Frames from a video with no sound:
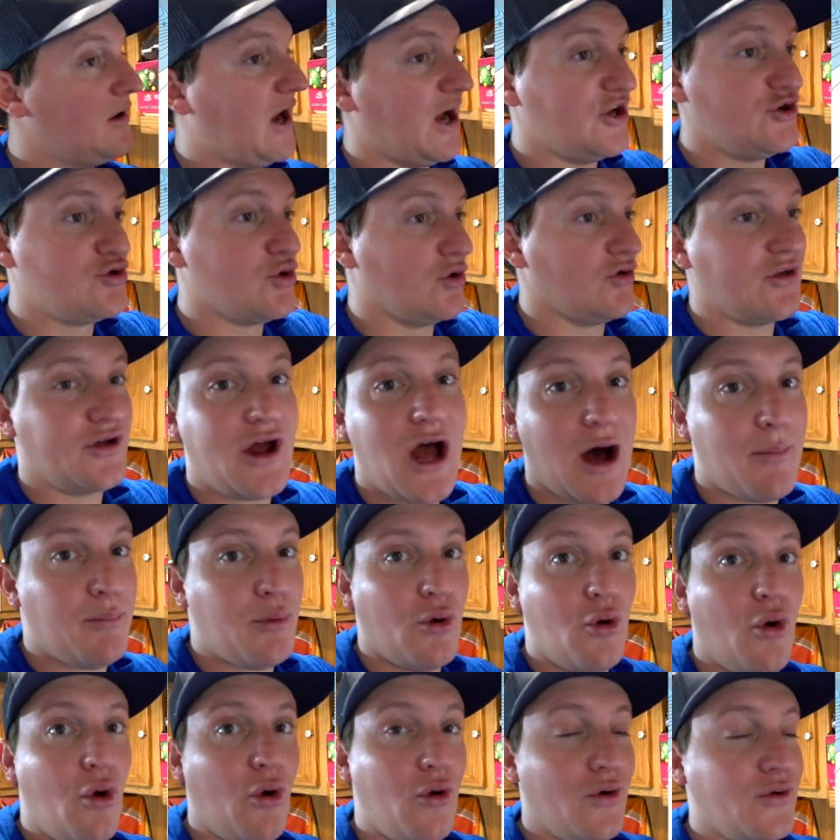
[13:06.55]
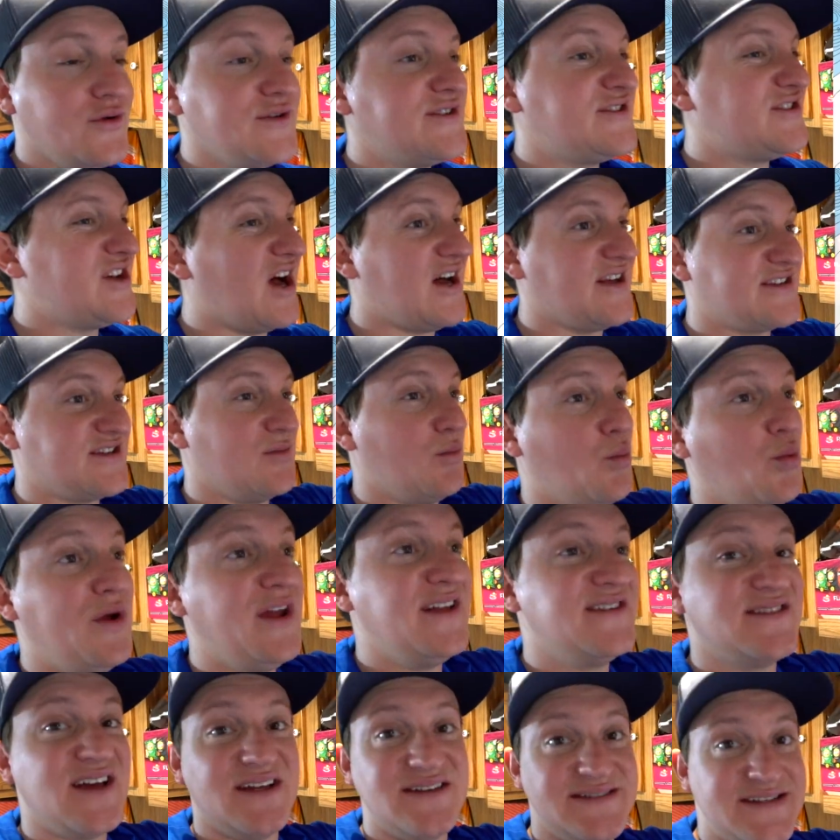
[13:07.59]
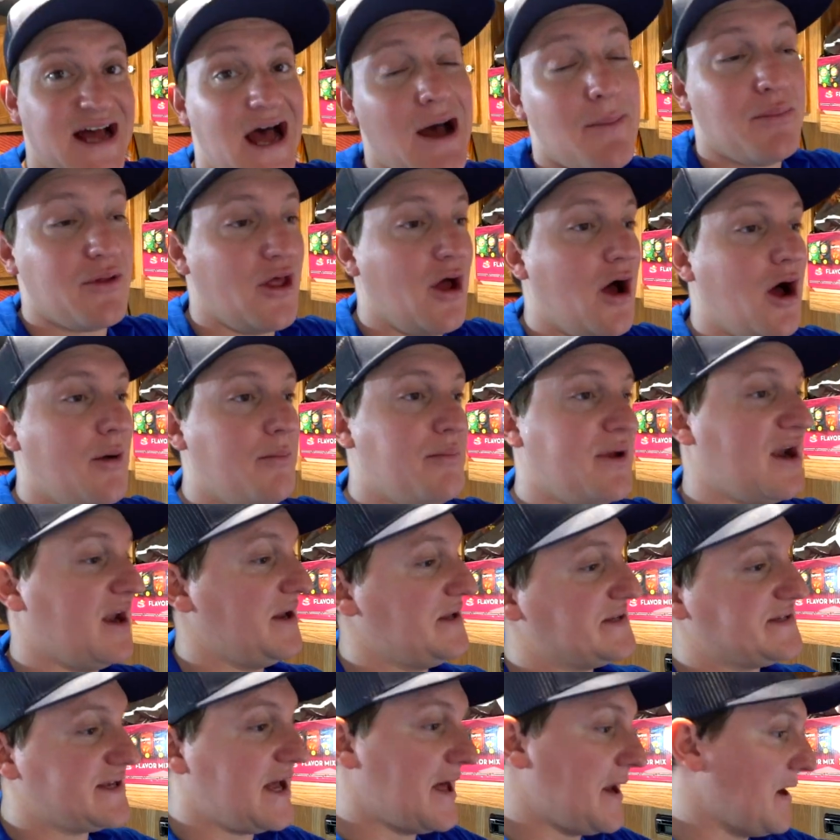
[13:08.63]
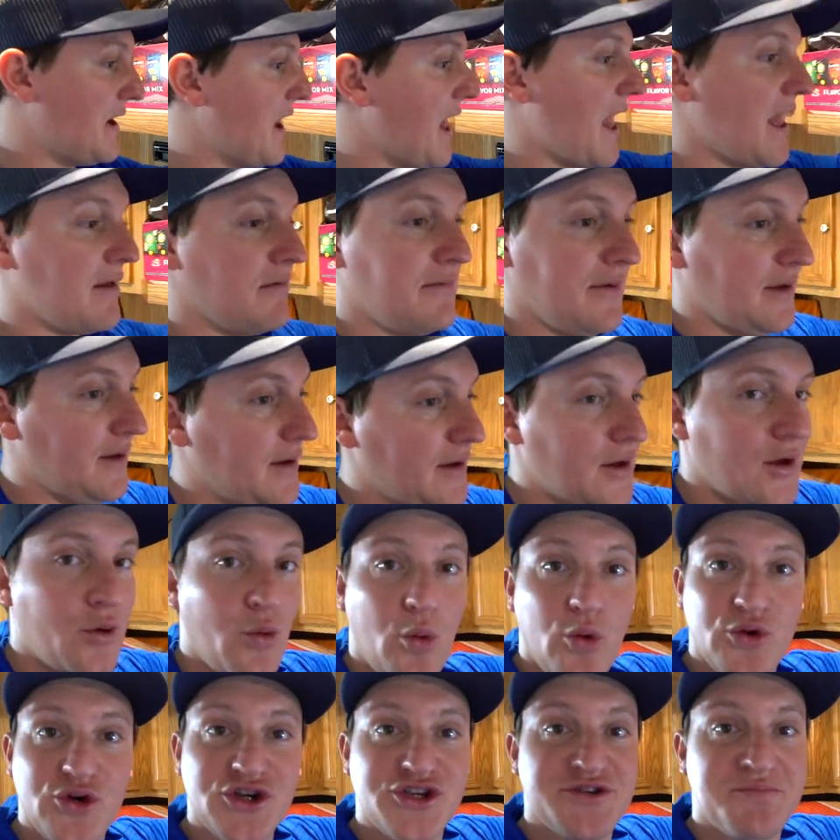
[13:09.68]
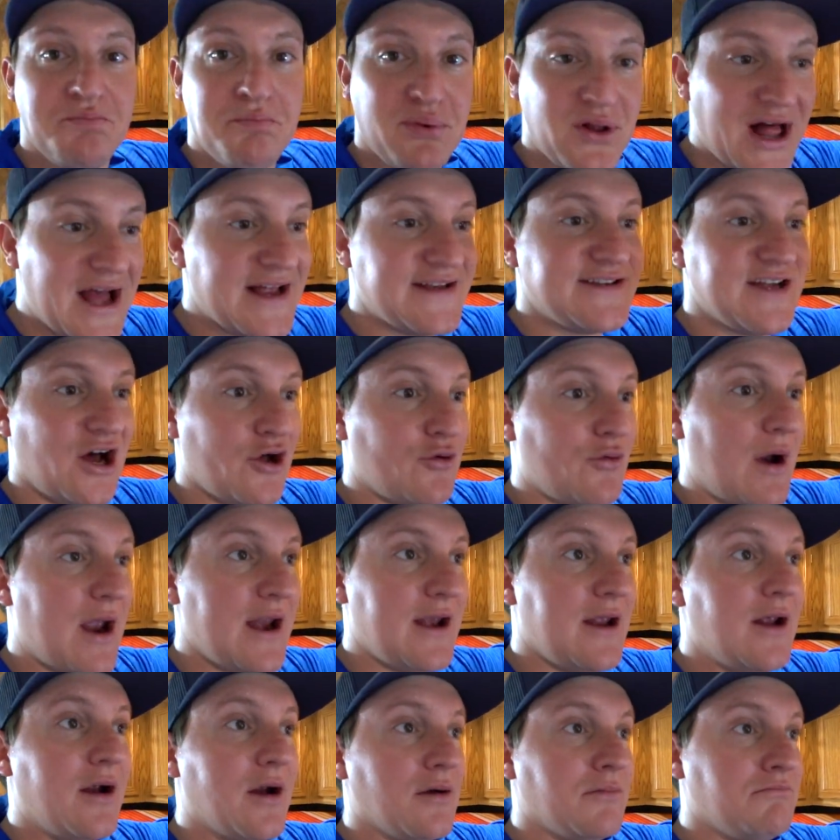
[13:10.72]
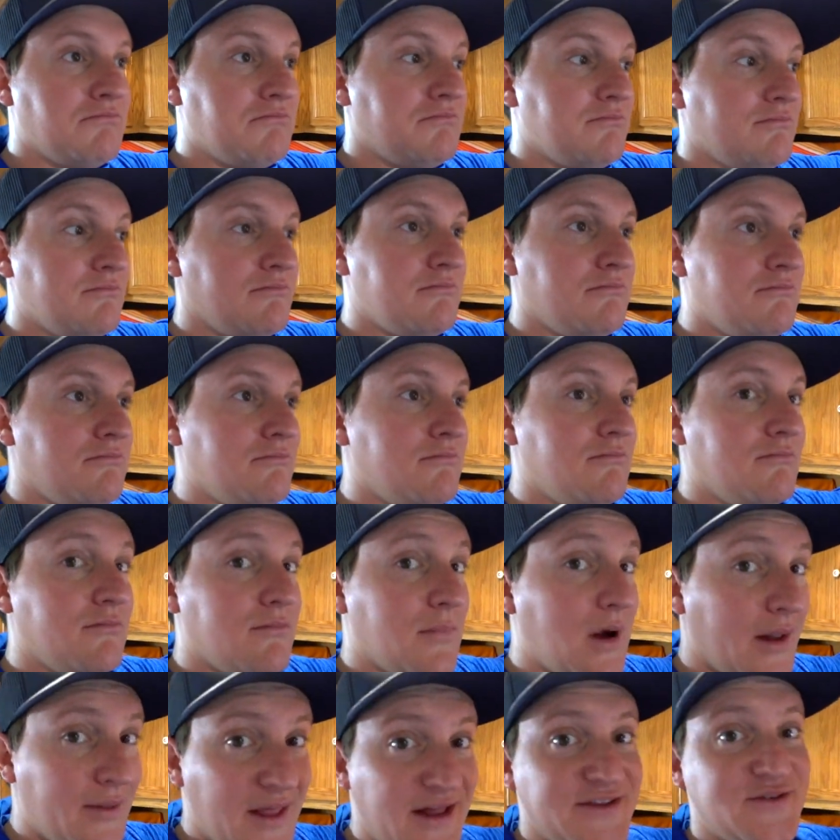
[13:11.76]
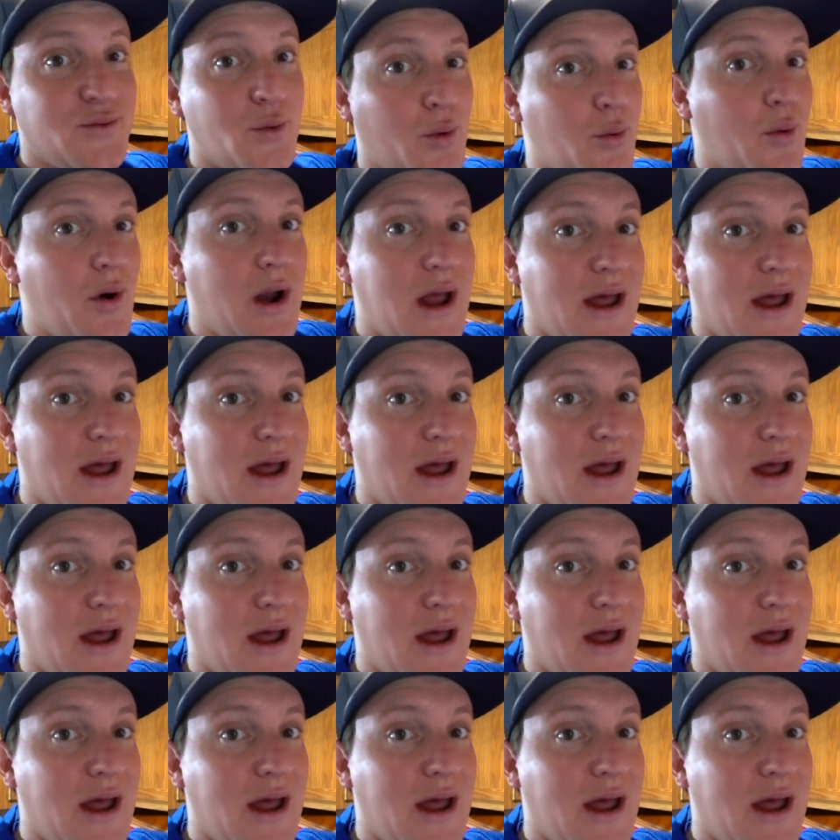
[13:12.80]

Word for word: I drilled a couple holes, saw some weeds on top of the hump, and I decided, hey, we'll just plant down right here, and that's where we're